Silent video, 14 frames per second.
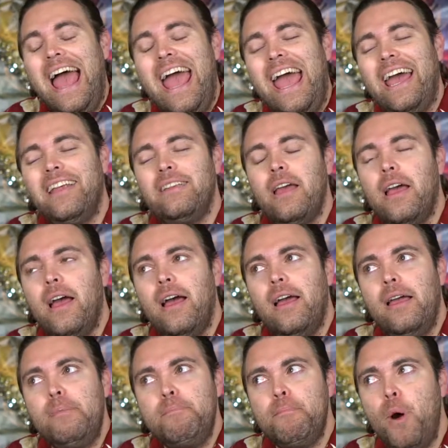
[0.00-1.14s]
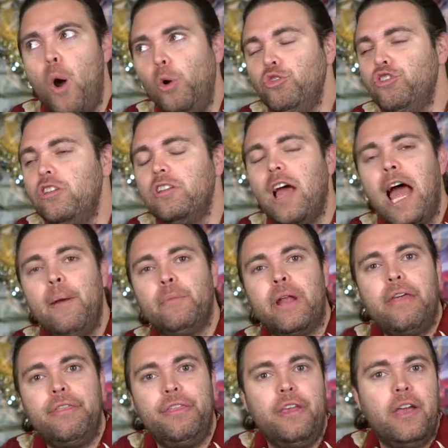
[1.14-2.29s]
And I, most of the time when
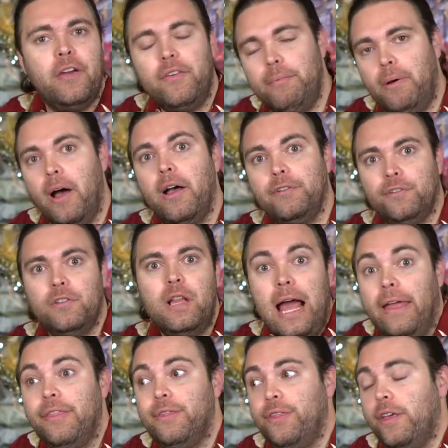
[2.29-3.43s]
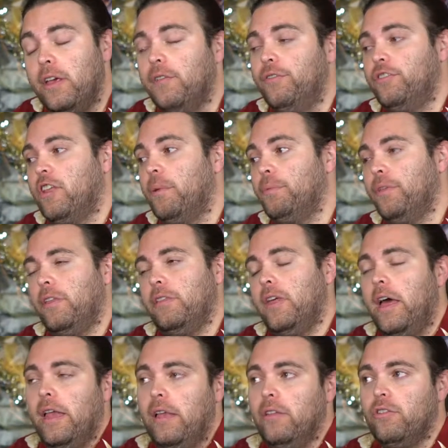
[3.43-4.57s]
I think of a puzzle, I think of something
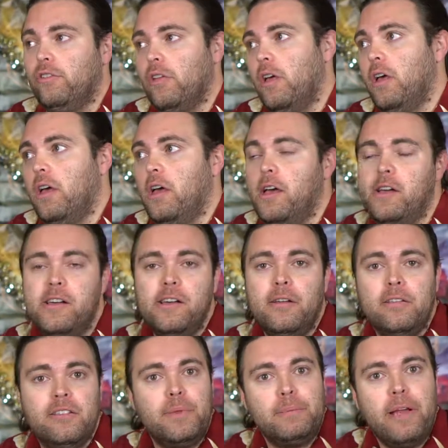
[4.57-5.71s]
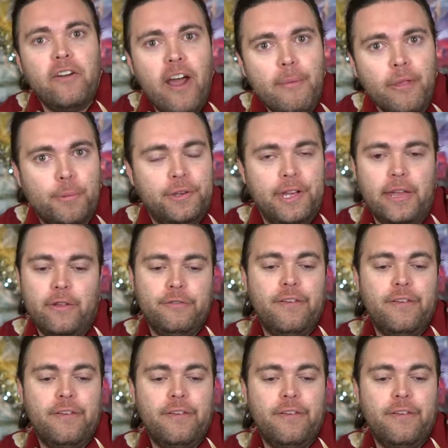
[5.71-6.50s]
that is uh, something my grandmother put together.